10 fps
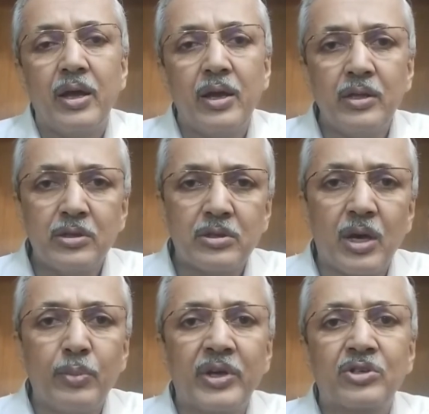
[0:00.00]
In
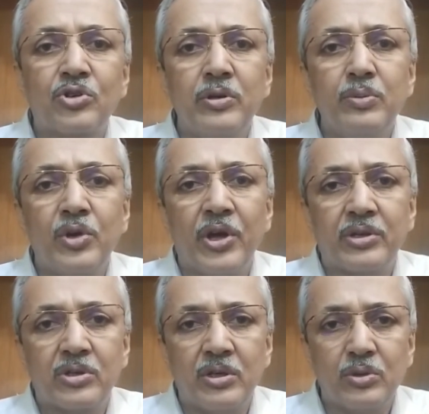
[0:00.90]
some extreme
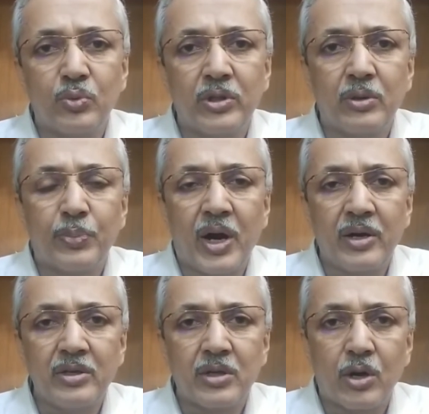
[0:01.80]
cases, when the
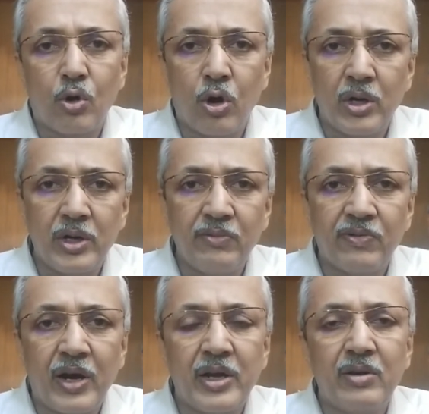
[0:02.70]
parties are already
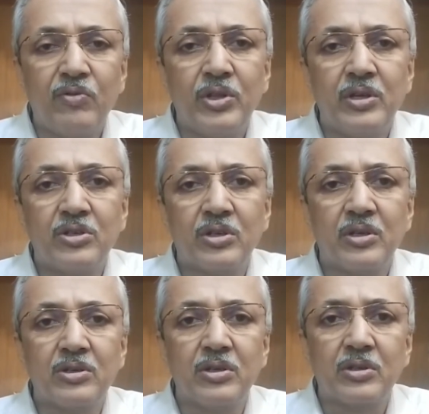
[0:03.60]
fighting with each
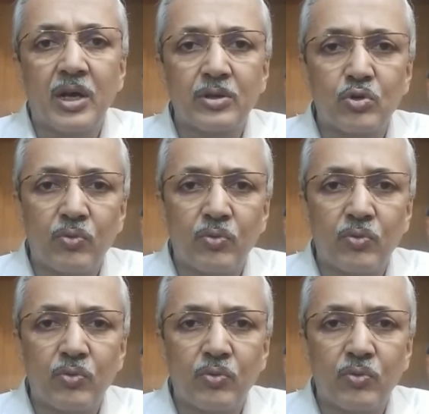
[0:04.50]
other since last